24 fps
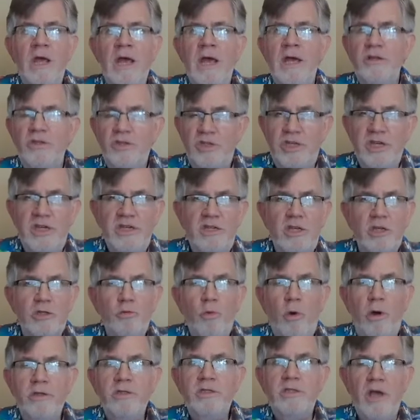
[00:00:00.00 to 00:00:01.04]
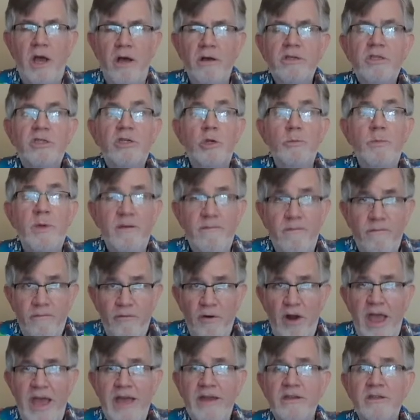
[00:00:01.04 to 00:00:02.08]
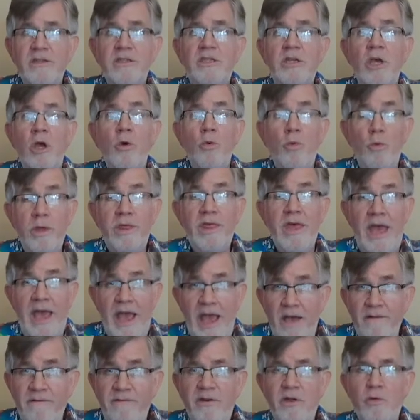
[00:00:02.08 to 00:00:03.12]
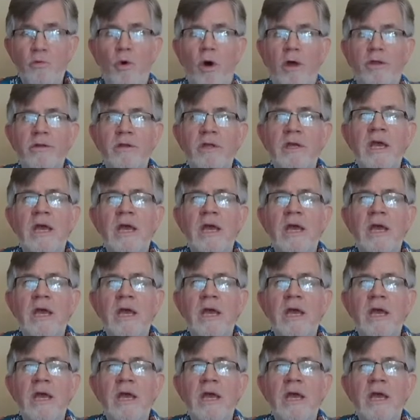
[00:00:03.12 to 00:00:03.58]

Jesus wants us to be friends with everyone.